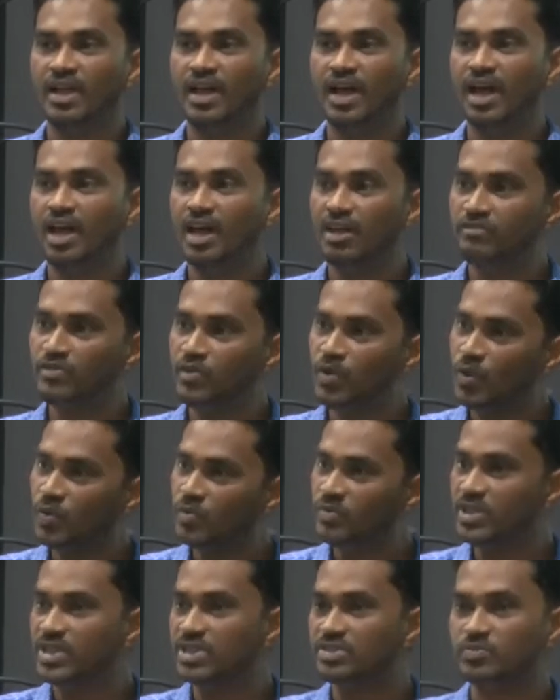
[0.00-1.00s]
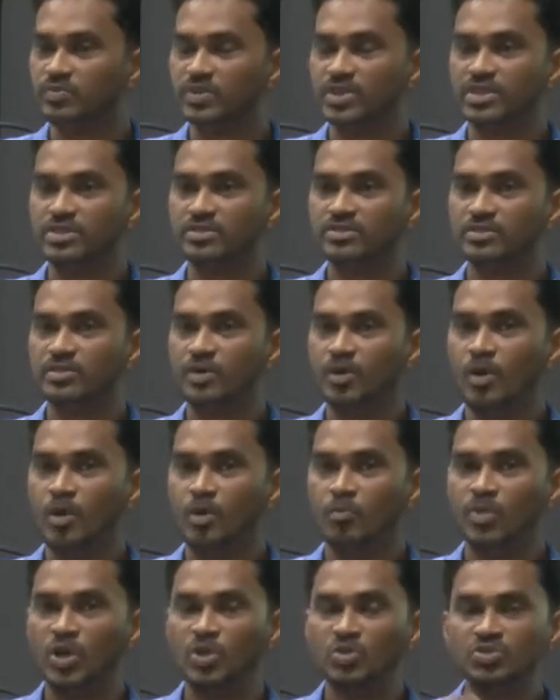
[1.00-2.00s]
I have known these words,
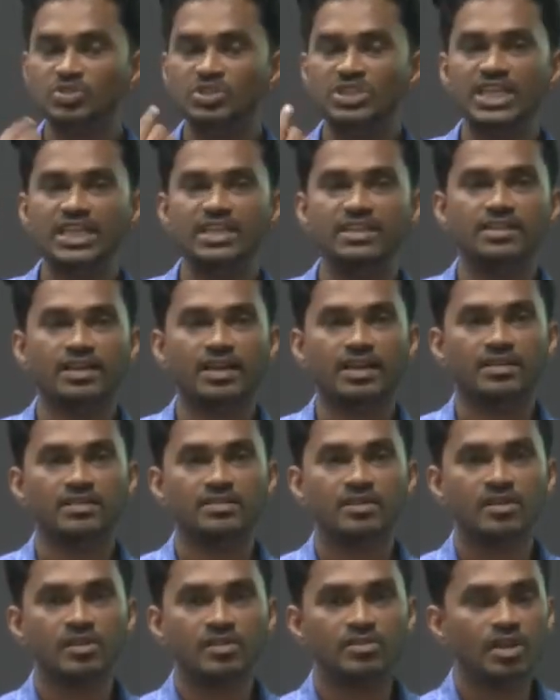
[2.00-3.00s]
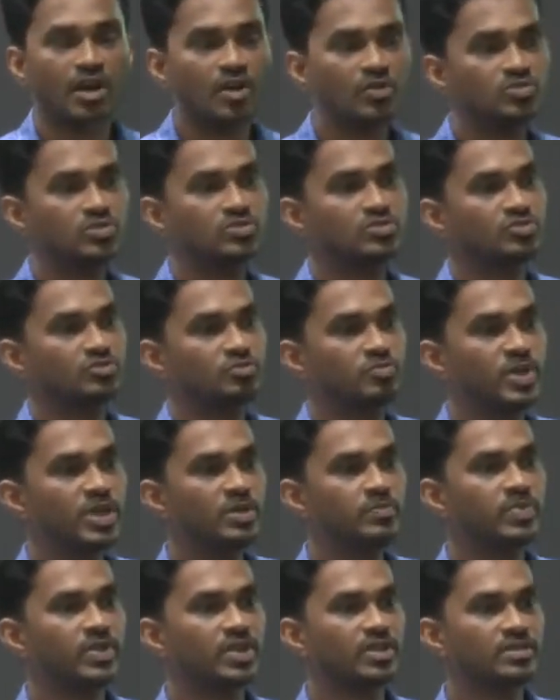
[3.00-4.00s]
but to see that thousands of
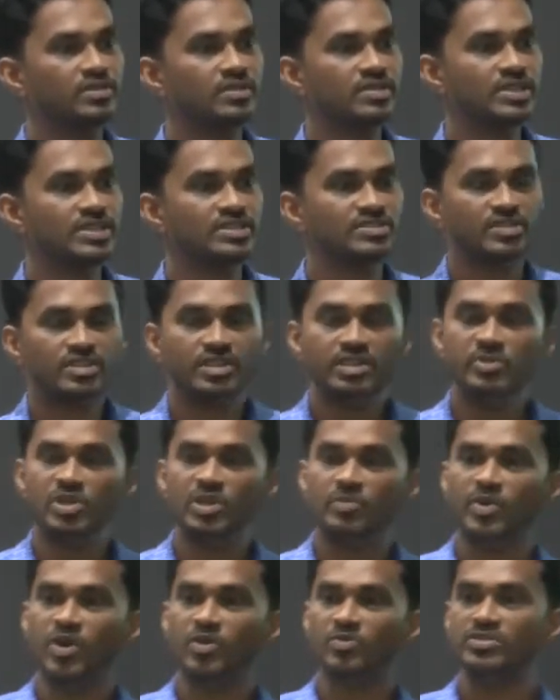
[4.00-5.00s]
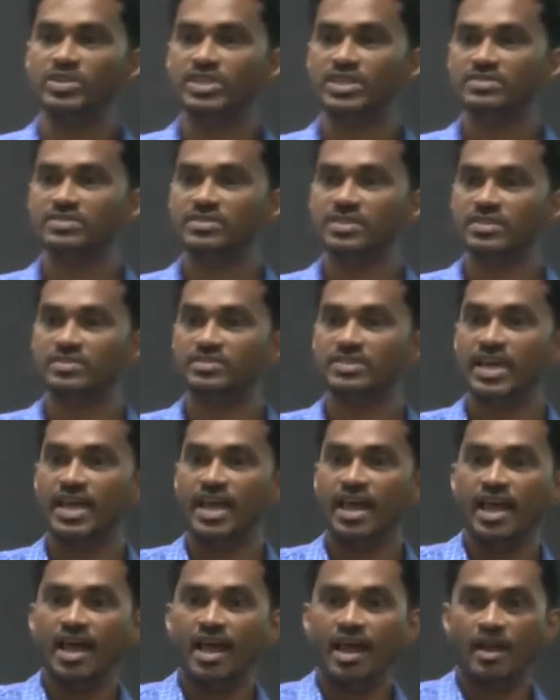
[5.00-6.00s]
people screaming about these things
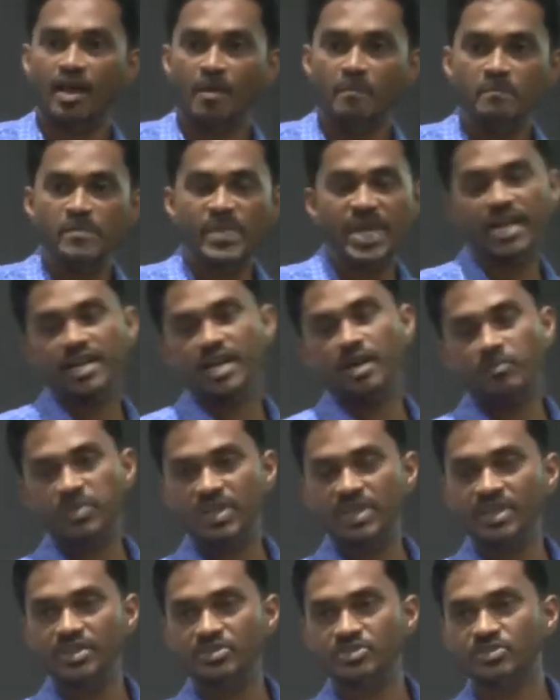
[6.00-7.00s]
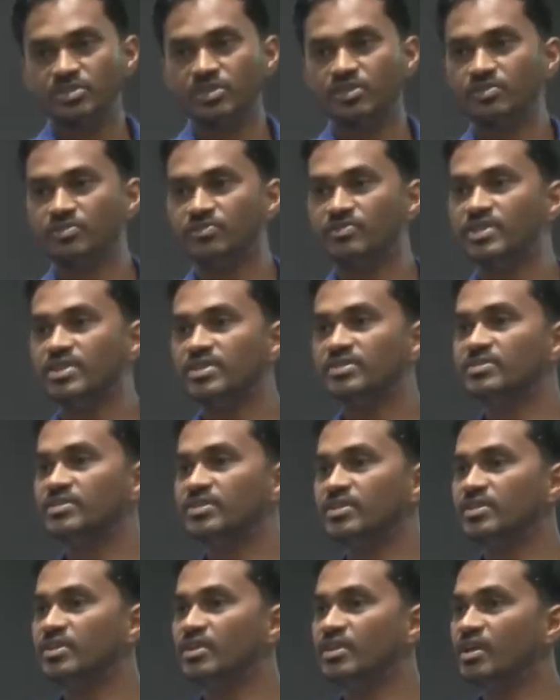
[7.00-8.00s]
and have made applications out of this.
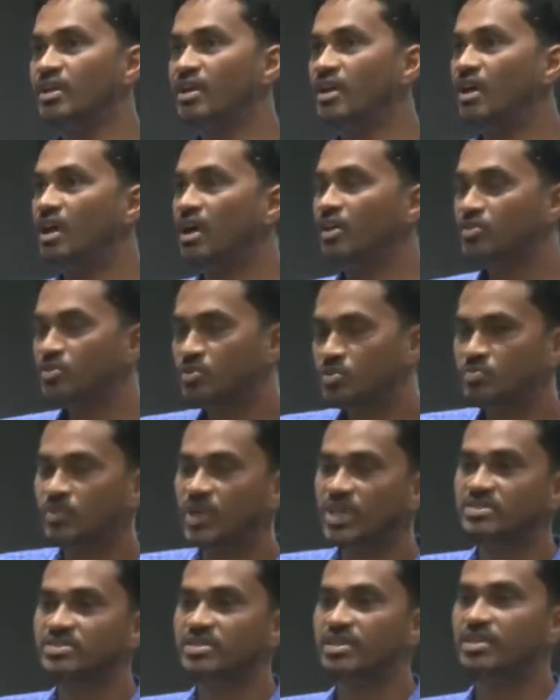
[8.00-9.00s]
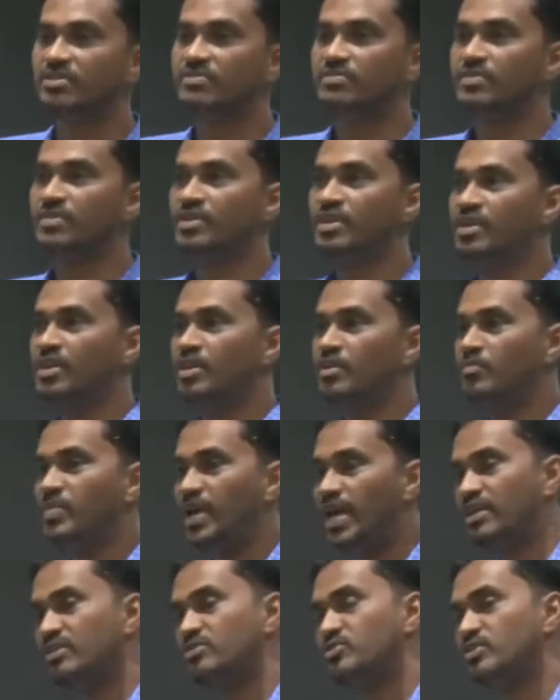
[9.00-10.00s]
I thought to myself,
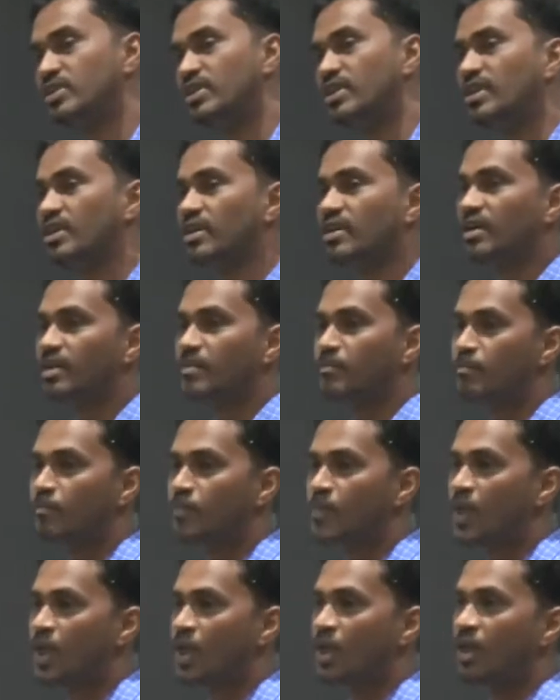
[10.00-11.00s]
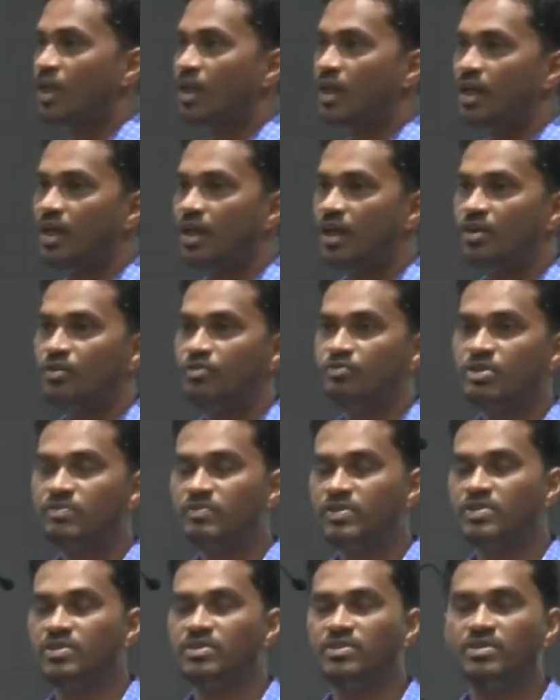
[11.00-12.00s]
back in Sri Lanka, we
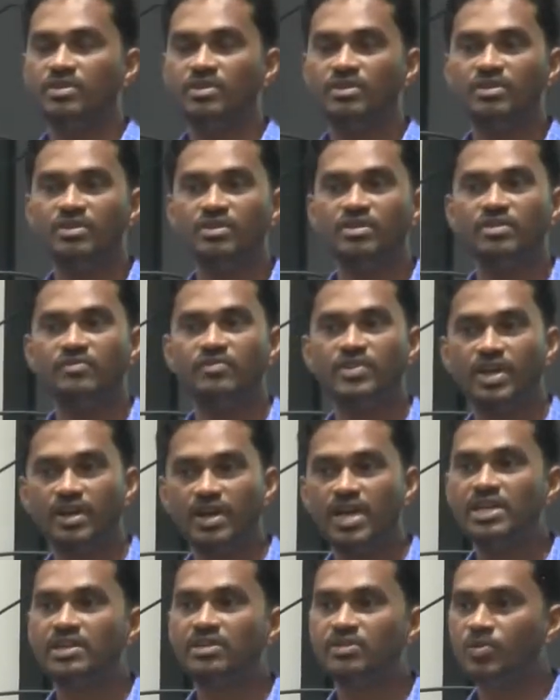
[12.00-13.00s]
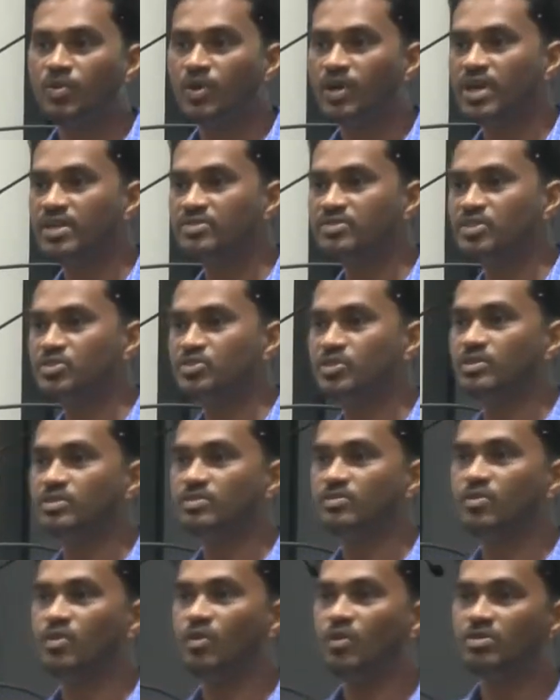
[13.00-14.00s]
are running an
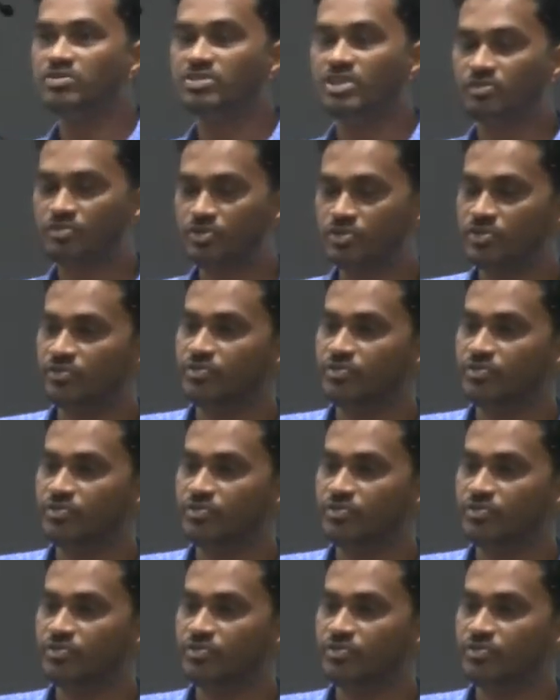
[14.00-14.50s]
organization called Surveyor